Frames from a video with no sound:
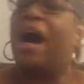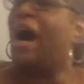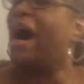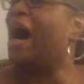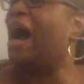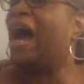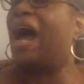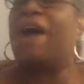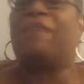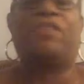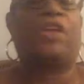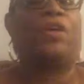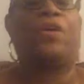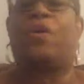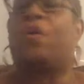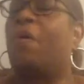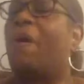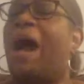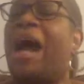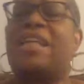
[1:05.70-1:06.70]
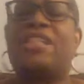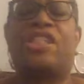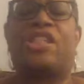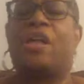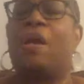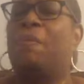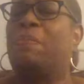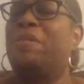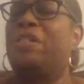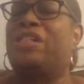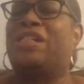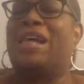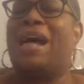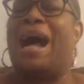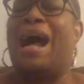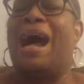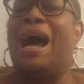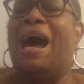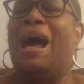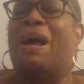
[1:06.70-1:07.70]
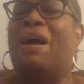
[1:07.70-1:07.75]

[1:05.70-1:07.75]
I have to cry sometime.